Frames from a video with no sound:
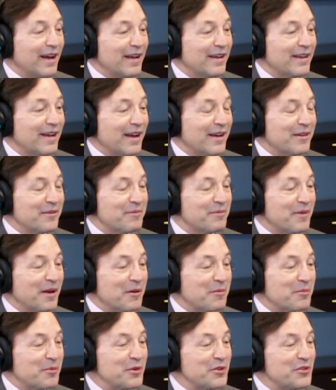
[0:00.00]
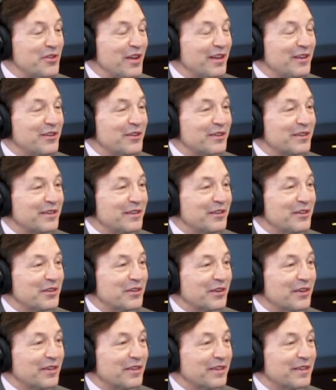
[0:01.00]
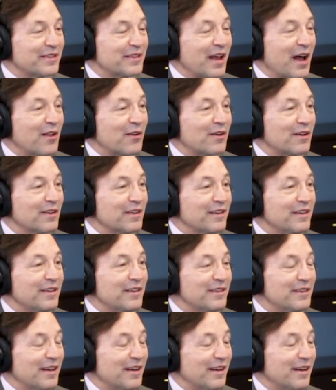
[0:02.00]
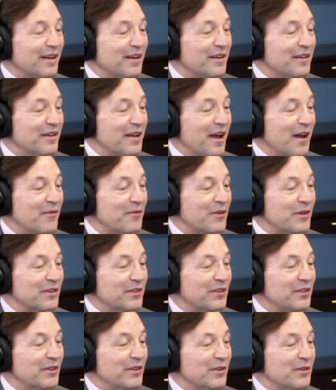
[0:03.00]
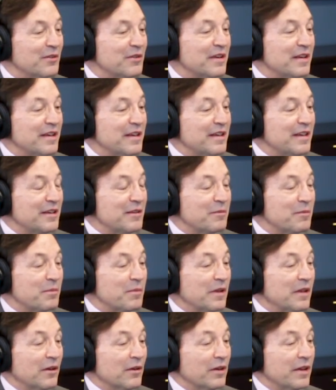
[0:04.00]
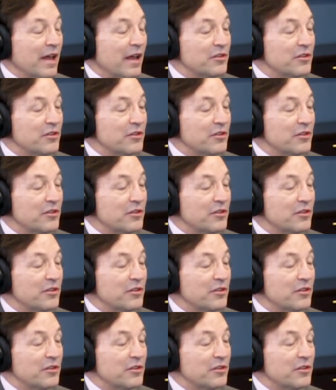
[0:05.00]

I, I appreciate your your scholarly uh, efforts to, you know,